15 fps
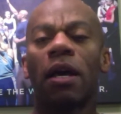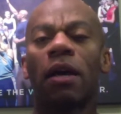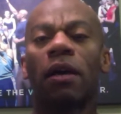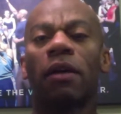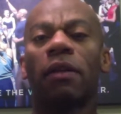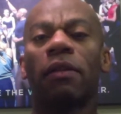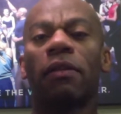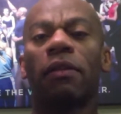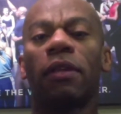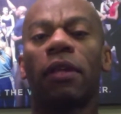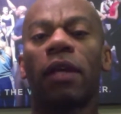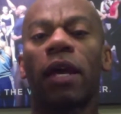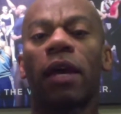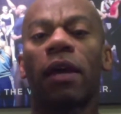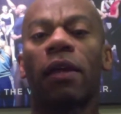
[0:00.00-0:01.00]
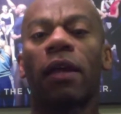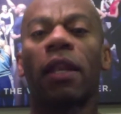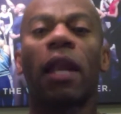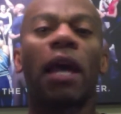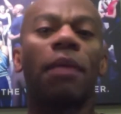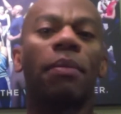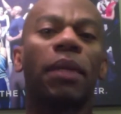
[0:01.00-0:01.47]
the
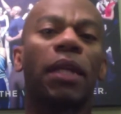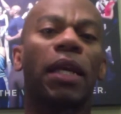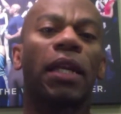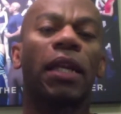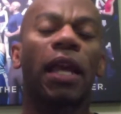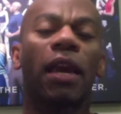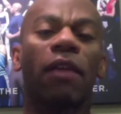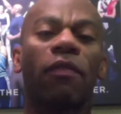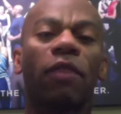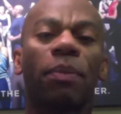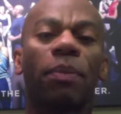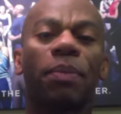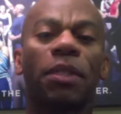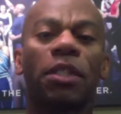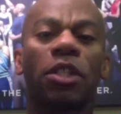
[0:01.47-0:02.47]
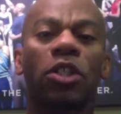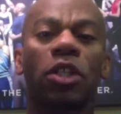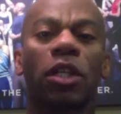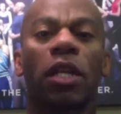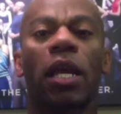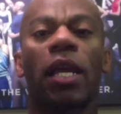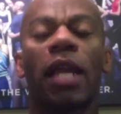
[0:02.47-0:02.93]
alignment in every
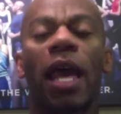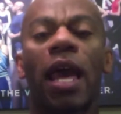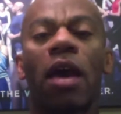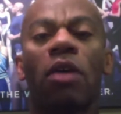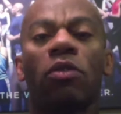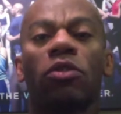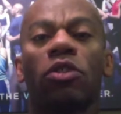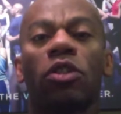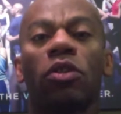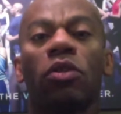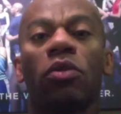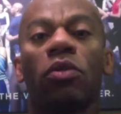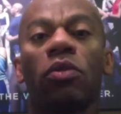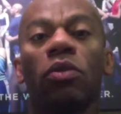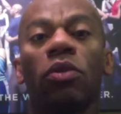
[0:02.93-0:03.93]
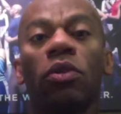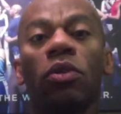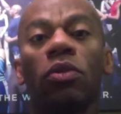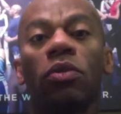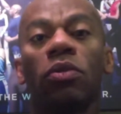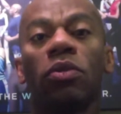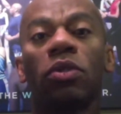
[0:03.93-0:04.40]
position, and how to
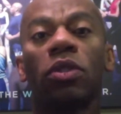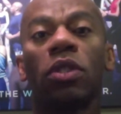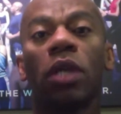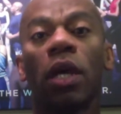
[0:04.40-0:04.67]
use